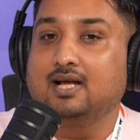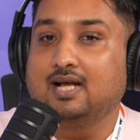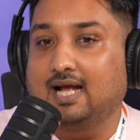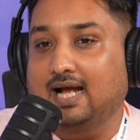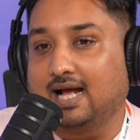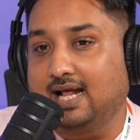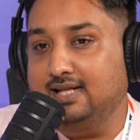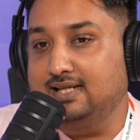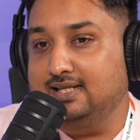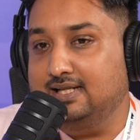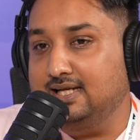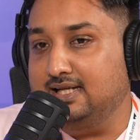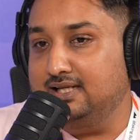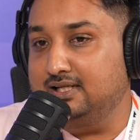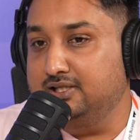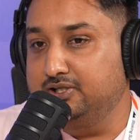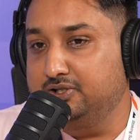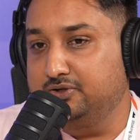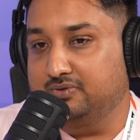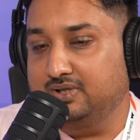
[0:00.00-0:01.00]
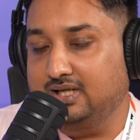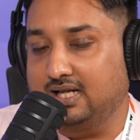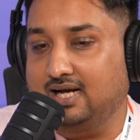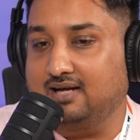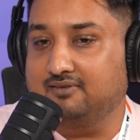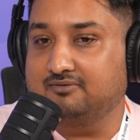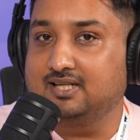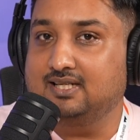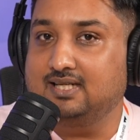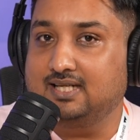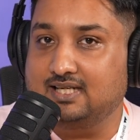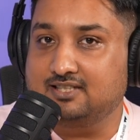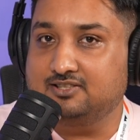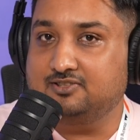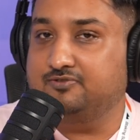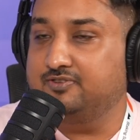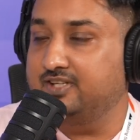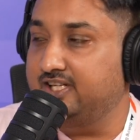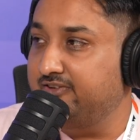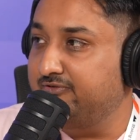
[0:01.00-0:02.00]
And then you will have the next
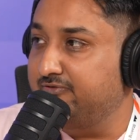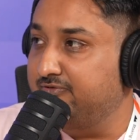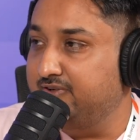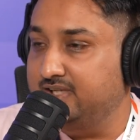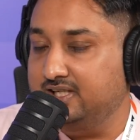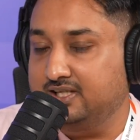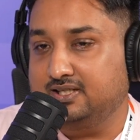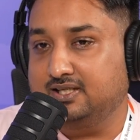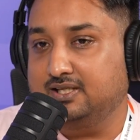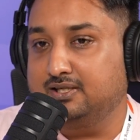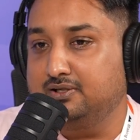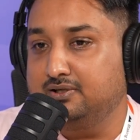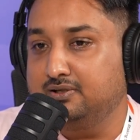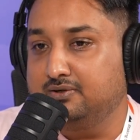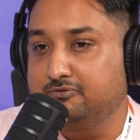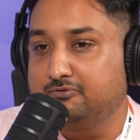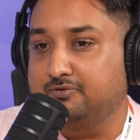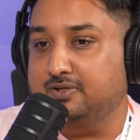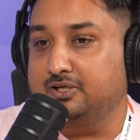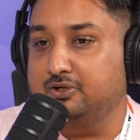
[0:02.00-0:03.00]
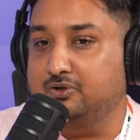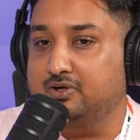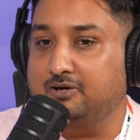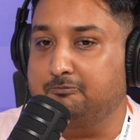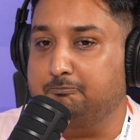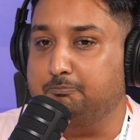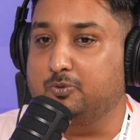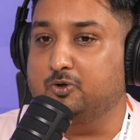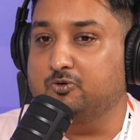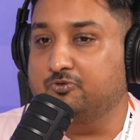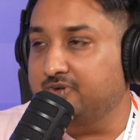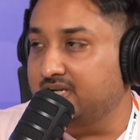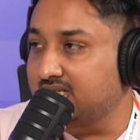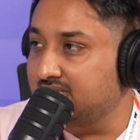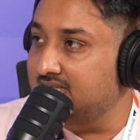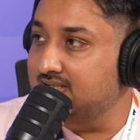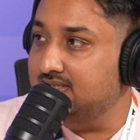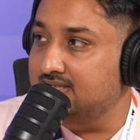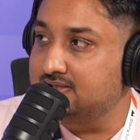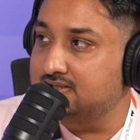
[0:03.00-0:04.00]
wave wherein when you have
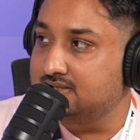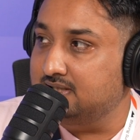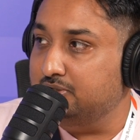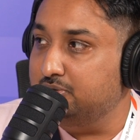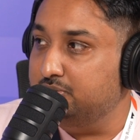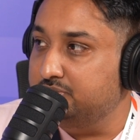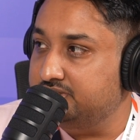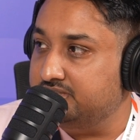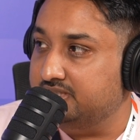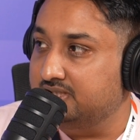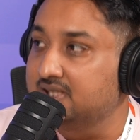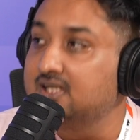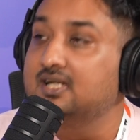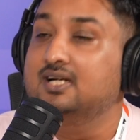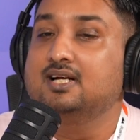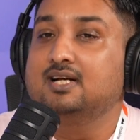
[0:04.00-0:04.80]
perfected the solution,